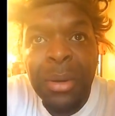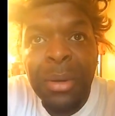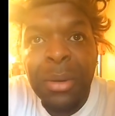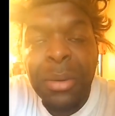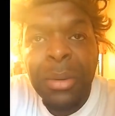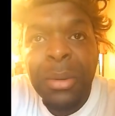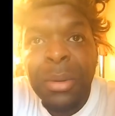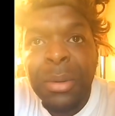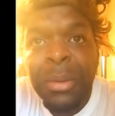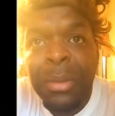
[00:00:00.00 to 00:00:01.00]
Mom, my
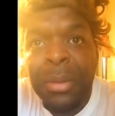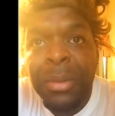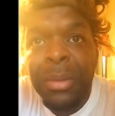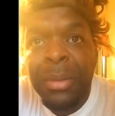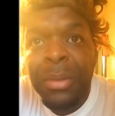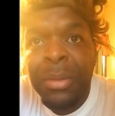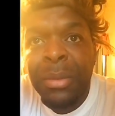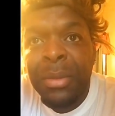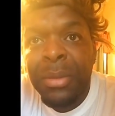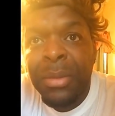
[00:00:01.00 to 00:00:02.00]
grandmama is not
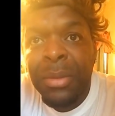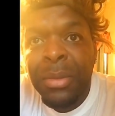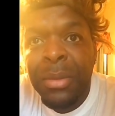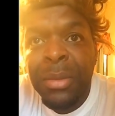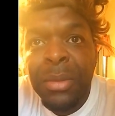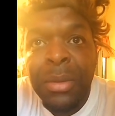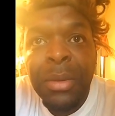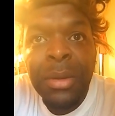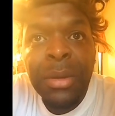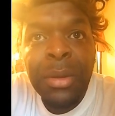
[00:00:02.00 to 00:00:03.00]
nasty, but she is
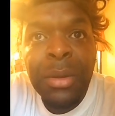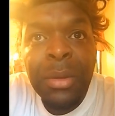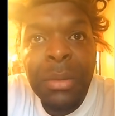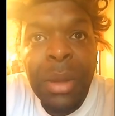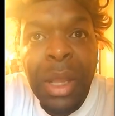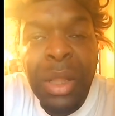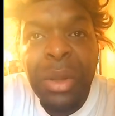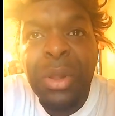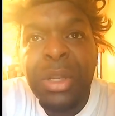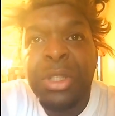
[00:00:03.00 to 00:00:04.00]
musty. And
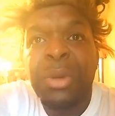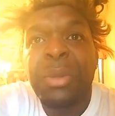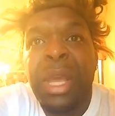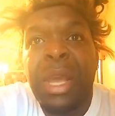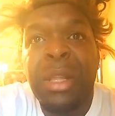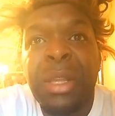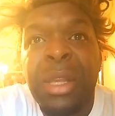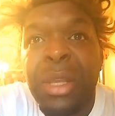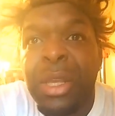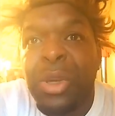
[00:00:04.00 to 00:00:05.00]
look, look at your daddy.
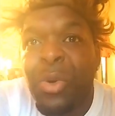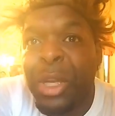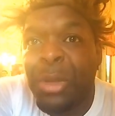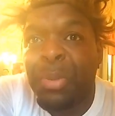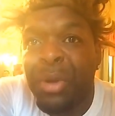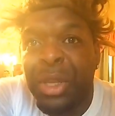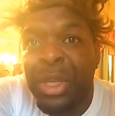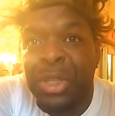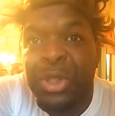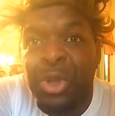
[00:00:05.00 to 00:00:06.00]
He he quick to
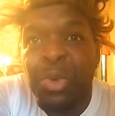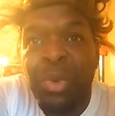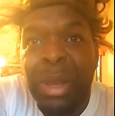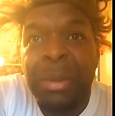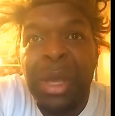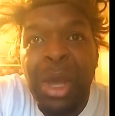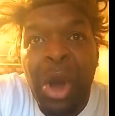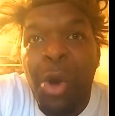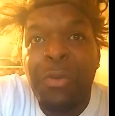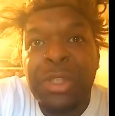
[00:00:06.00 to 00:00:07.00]
bring his new women
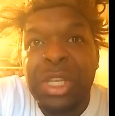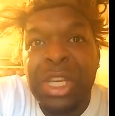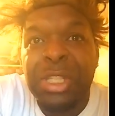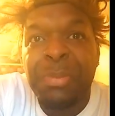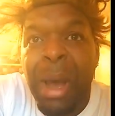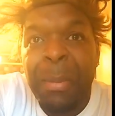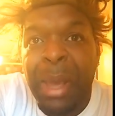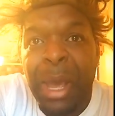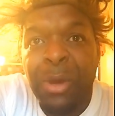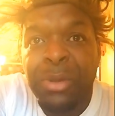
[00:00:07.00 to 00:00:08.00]
over to his
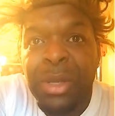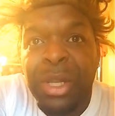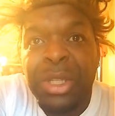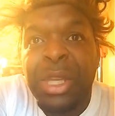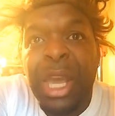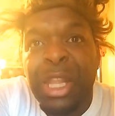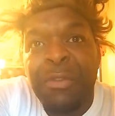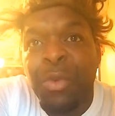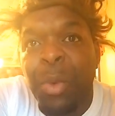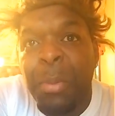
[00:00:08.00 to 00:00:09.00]
mama house. She can't
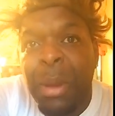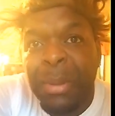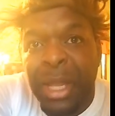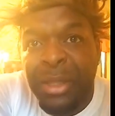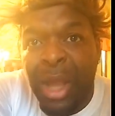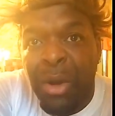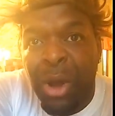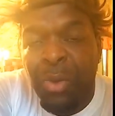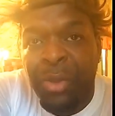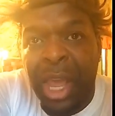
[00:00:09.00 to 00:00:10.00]
even remember they
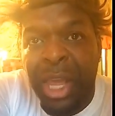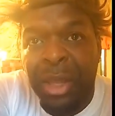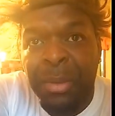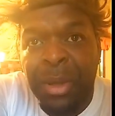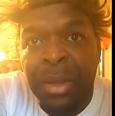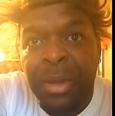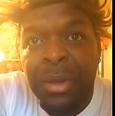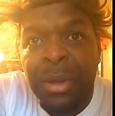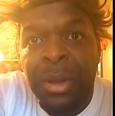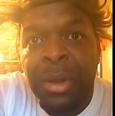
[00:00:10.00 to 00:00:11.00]
doggone name. They be
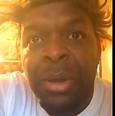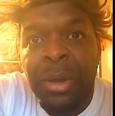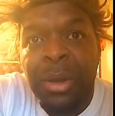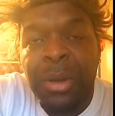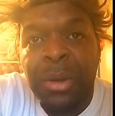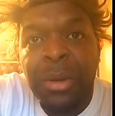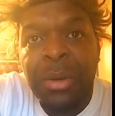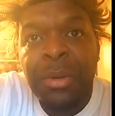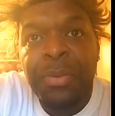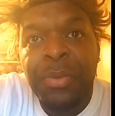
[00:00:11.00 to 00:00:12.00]
having a lot of
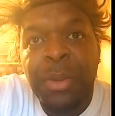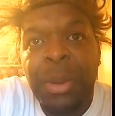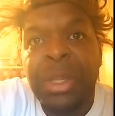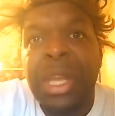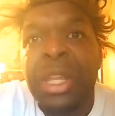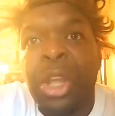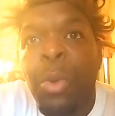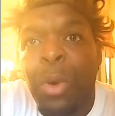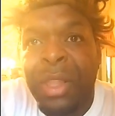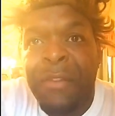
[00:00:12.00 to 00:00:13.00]
money, mama. But then
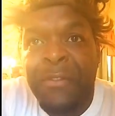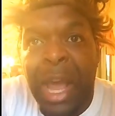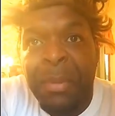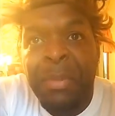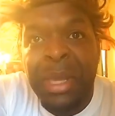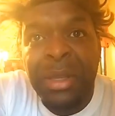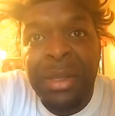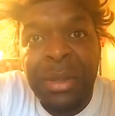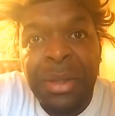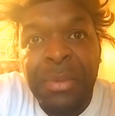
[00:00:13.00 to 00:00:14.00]
don't want to invite
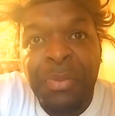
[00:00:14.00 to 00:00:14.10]
me.